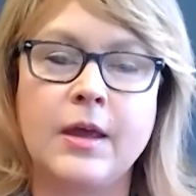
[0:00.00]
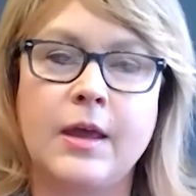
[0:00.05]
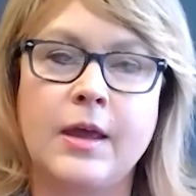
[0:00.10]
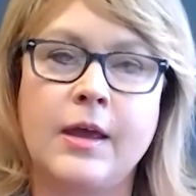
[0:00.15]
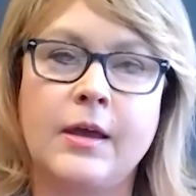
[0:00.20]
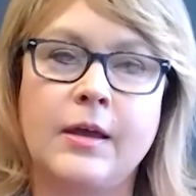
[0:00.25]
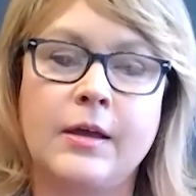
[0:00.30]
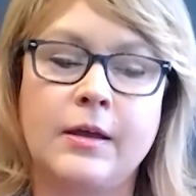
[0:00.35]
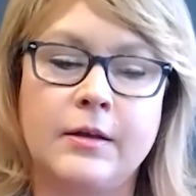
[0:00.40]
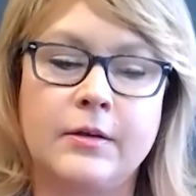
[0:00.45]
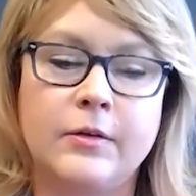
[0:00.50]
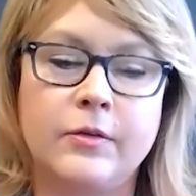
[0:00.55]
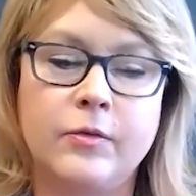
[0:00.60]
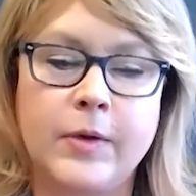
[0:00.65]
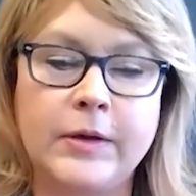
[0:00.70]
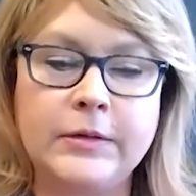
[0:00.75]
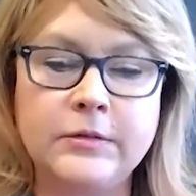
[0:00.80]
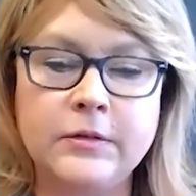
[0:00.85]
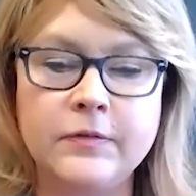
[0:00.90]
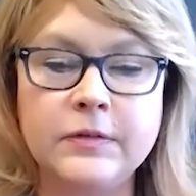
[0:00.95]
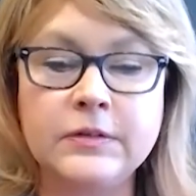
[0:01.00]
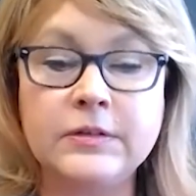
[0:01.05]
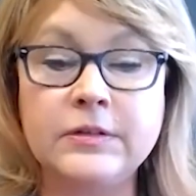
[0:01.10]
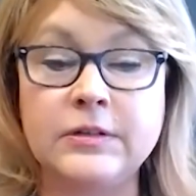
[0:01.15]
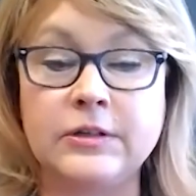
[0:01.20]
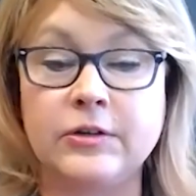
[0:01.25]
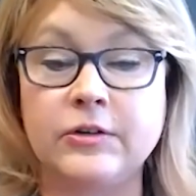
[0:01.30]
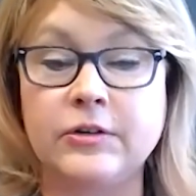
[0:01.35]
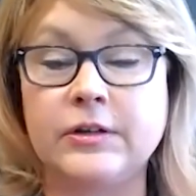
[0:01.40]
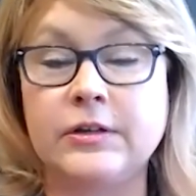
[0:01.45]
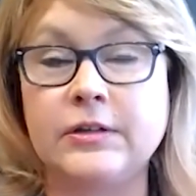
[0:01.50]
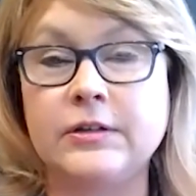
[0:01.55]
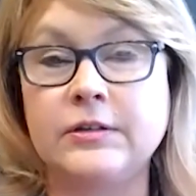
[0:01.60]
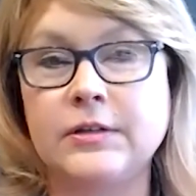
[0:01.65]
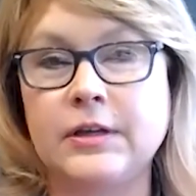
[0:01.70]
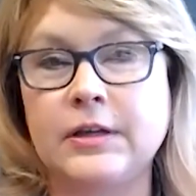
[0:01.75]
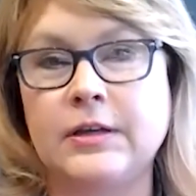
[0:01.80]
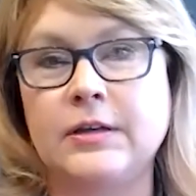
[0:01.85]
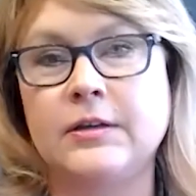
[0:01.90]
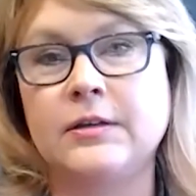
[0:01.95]
And the rest of the
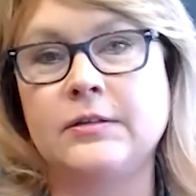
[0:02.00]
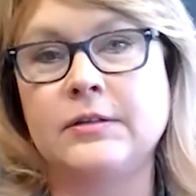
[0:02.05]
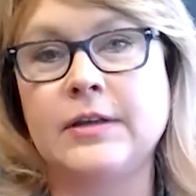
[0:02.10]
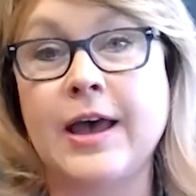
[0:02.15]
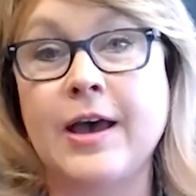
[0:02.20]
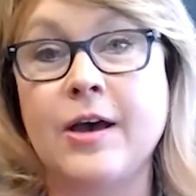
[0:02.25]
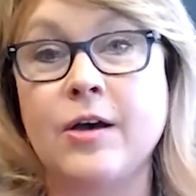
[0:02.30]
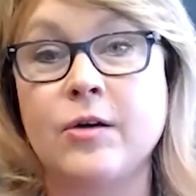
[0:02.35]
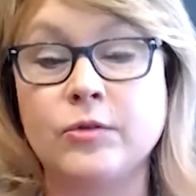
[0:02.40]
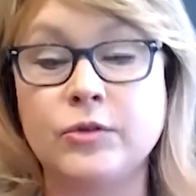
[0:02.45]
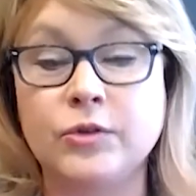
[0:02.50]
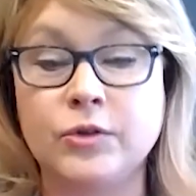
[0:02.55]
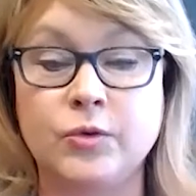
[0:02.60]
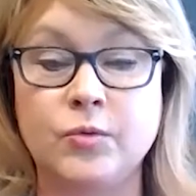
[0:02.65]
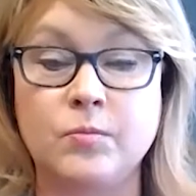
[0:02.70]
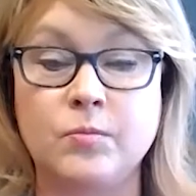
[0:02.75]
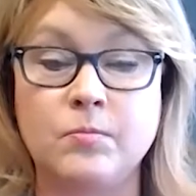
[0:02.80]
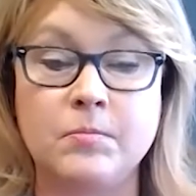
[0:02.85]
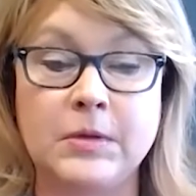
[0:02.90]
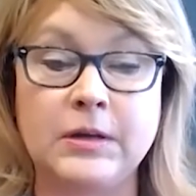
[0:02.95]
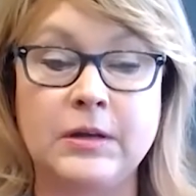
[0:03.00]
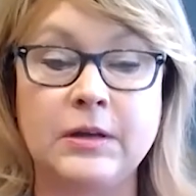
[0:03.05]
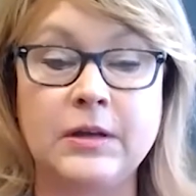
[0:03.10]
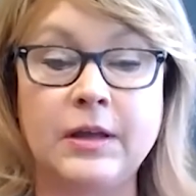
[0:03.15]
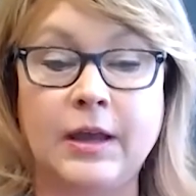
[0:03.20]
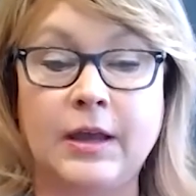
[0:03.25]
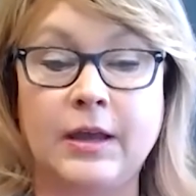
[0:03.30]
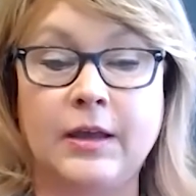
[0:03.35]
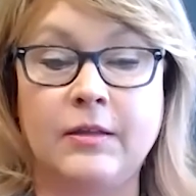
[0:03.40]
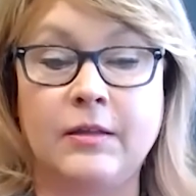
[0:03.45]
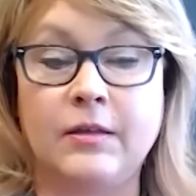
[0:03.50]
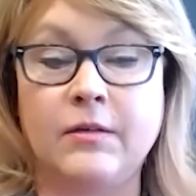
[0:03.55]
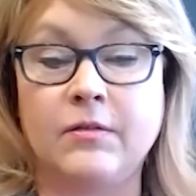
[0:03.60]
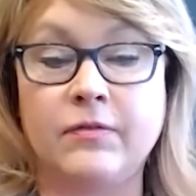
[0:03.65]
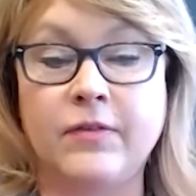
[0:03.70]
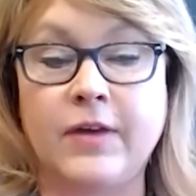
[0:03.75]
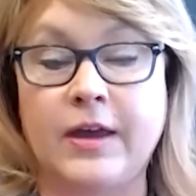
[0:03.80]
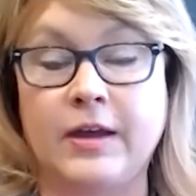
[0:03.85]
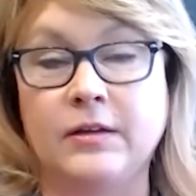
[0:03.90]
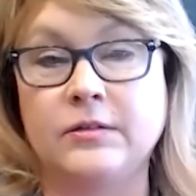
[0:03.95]
series is how to mitigate the
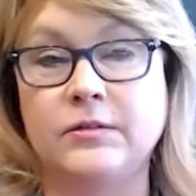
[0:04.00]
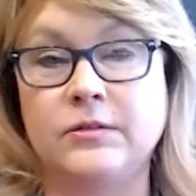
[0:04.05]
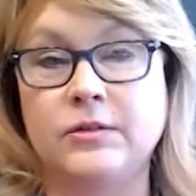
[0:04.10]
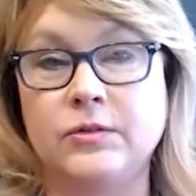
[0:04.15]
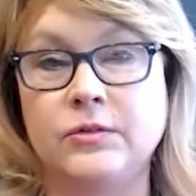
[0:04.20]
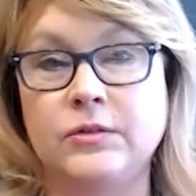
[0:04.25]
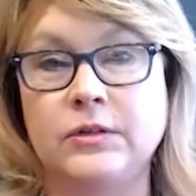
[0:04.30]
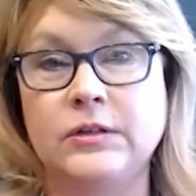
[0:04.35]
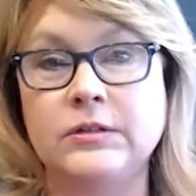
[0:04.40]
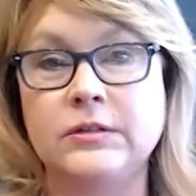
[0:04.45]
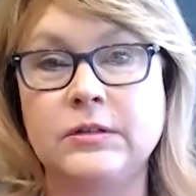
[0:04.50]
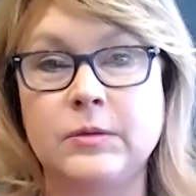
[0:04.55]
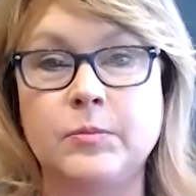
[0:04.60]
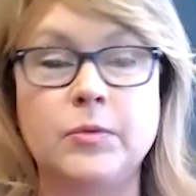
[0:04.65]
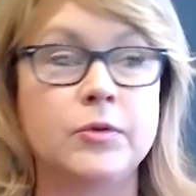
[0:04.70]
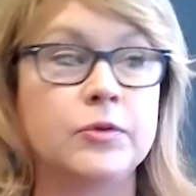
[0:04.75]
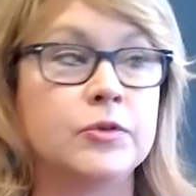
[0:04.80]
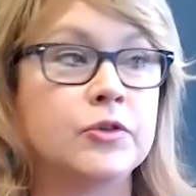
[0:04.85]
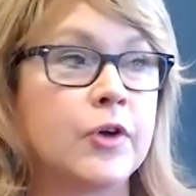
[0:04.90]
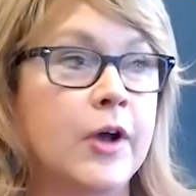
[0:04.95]
effects using simple,